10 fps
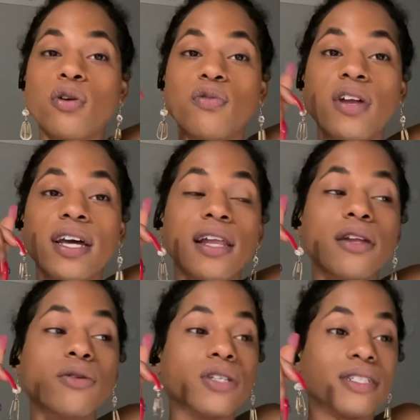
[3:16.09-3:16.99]
You're feeling a
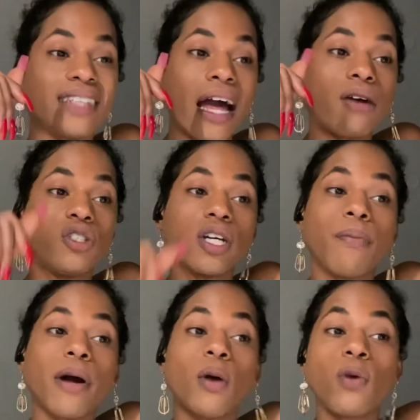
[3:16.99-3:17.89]
little nostalgic
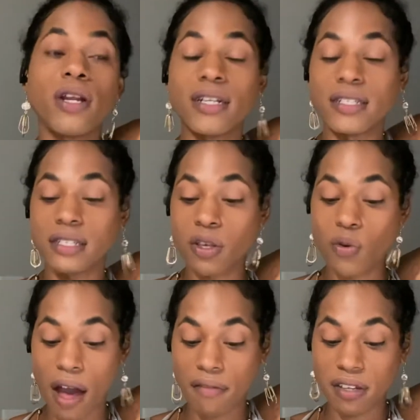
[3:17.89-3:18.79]
about what it is that you're
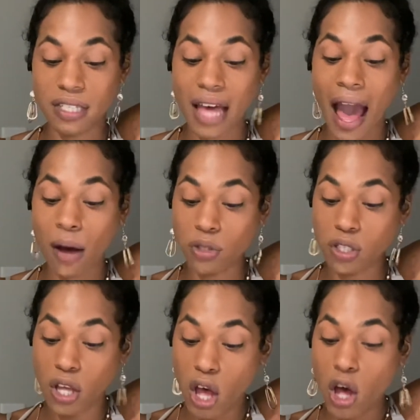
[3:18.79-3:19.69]
having to
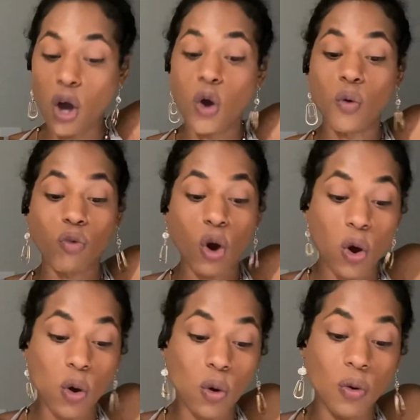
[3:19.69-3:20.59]

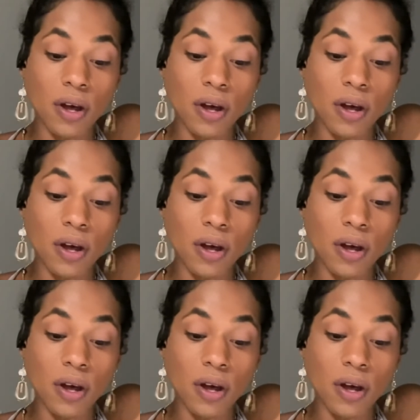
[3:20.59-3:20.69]
outgrow,